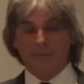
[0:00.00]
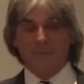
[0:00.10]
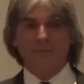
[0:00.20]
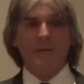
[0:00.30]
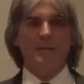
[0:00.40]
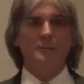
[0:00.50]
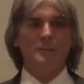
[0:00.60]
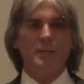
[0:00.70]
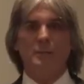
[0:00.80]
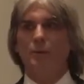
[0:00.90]
if I
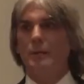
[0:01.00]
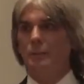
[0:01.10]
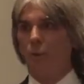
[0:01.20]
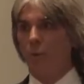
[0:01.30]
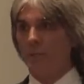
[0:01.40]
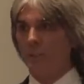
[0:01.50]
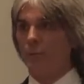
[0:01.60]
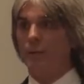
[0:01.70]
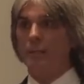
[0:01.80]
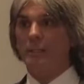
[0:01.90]
understand the
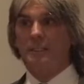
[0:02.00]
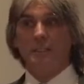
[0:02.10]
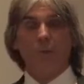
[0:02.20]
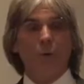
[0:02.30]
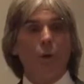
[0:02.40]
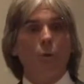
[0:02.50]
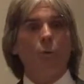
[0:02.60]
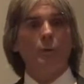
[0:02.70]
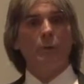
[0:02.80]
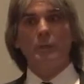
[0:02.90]
question correctly, it's
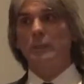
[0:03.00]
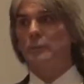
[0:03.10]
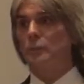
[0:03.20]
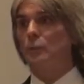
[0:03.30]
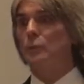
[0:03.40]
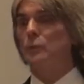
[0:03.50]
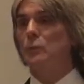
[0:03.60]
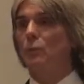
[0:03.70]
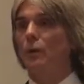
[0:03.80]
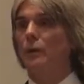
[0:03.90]
what do the
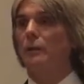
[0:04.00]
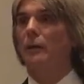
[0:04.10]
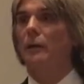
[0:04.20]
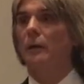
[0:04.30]
institutions want